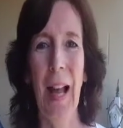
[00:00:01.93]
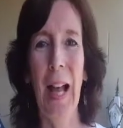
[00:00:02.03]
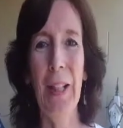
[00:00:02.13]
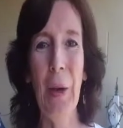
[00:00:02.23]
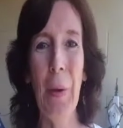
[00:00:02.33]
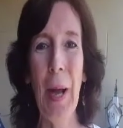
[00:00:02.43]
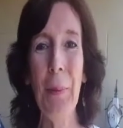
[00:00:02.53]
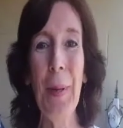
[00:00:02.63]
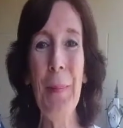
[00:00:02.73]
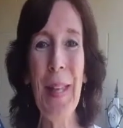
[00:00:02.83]

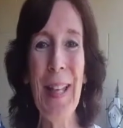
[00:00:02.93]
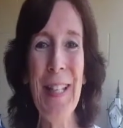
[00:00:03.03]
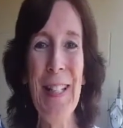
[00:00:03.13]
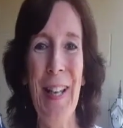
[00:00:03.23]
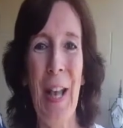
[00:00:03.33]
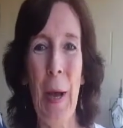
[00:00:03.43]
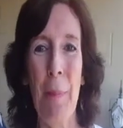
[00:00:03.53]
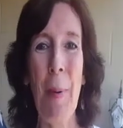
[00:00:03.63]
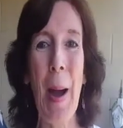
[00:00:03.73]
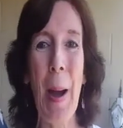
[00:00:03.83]
Aloha women,
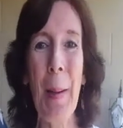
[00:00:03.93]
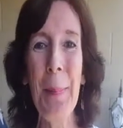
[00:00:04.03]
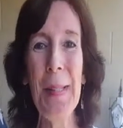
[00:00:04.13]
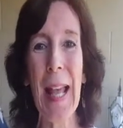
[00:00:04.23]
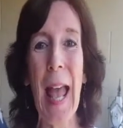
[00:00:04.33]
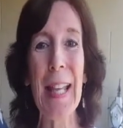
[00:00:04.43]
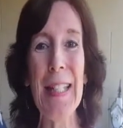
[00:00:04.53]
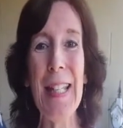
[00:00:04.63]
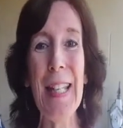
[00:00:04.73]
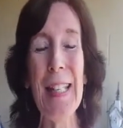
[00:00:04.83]
moms,
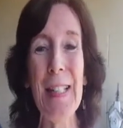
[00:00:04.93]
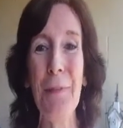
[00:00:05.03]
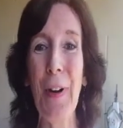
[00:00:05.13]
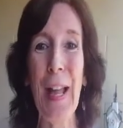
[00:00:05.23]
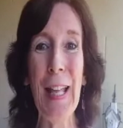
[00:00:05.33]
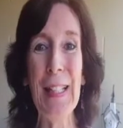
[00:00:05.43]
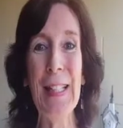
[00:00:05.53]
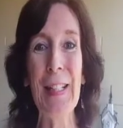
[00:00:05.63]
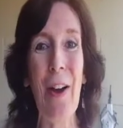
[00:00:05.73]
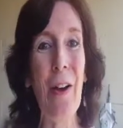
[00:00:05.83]
aunties,
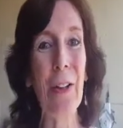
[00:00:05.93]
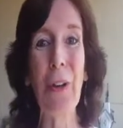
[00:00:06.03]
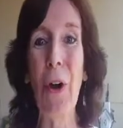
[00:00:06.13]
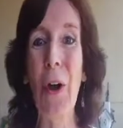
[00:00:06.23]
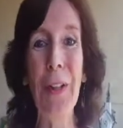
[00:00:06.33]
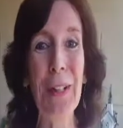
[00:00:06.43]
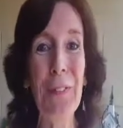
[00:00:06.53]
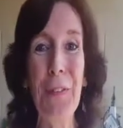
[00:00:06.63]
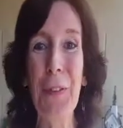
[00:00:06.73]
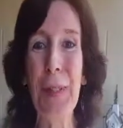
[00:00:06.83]
friends. You're all
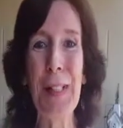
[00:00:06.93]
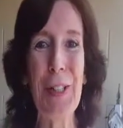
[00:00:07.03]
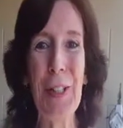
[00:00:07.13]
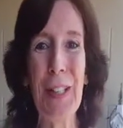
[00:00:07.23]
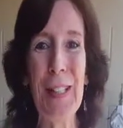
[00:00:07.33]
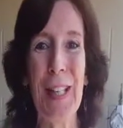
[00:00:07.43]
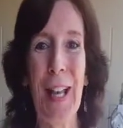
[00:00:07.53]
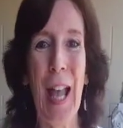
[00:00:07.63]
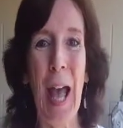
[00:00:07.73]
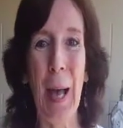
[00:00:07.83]
influencers.
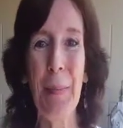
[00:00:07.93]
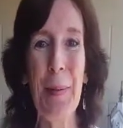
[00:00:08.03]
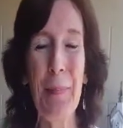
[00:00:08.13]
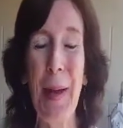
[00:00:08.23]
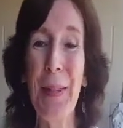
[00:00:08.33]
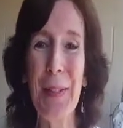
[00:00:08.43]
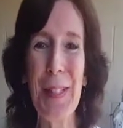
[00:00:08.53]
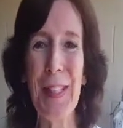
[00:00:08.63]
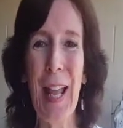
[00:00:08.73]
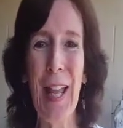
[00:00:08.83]
Happy
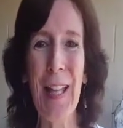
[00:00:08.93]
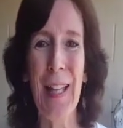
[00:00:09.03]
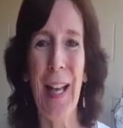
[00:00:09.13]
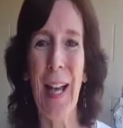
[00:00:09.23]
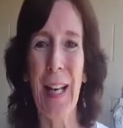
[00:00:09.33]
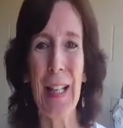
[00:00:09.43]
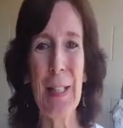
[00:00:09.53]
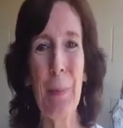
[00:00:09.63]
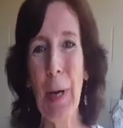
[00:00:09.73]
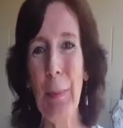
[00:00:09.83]
Mother's Day. I'd like
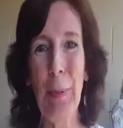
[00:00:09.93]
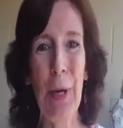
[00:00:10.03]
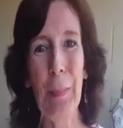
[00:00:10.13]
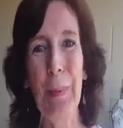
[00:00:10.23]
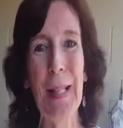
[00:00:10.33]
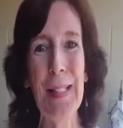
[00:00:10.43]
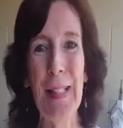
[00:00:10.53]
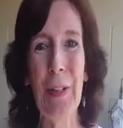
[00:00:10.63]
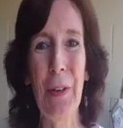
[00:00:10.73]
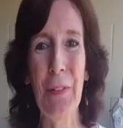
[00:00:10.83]
to pray a prayer of
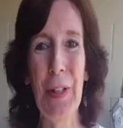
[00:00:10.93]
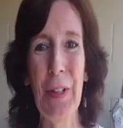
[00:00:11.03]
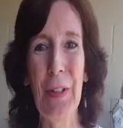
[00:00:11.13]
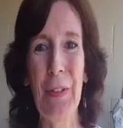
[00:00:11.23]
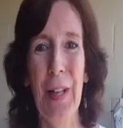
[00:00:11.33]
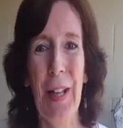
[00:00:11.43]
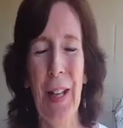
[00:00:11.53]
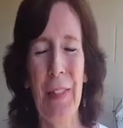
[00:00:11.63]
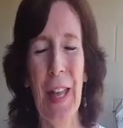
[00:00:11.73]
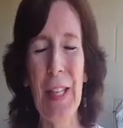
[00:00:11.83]
blessing over you.
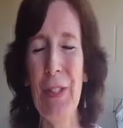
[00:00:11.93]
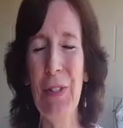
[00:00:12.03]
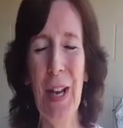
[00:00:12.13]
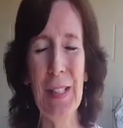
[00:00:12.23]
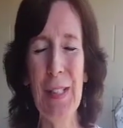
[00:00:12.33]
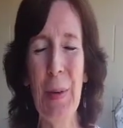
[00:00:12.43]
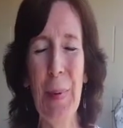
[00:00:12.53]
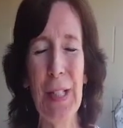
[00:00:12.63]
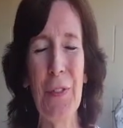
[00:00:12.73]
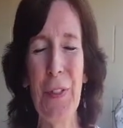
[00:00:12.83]
Thank you, God, so
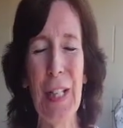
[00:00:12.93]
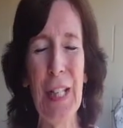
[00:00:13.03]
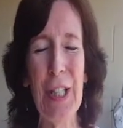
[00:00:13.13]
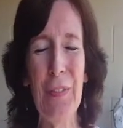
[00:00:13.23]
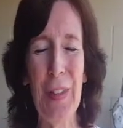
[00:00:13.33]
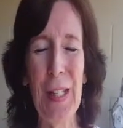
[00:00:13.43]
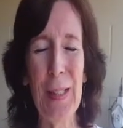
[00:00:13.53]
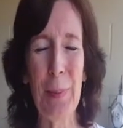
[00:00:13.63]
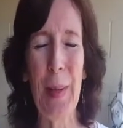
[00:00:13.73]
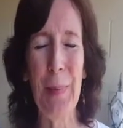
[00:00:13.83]
much for each of
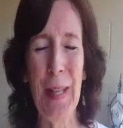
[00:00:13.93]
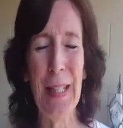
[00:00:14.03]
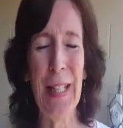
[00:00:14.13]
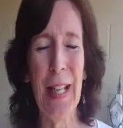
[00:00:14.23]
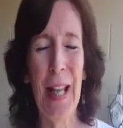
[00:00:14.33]
these women.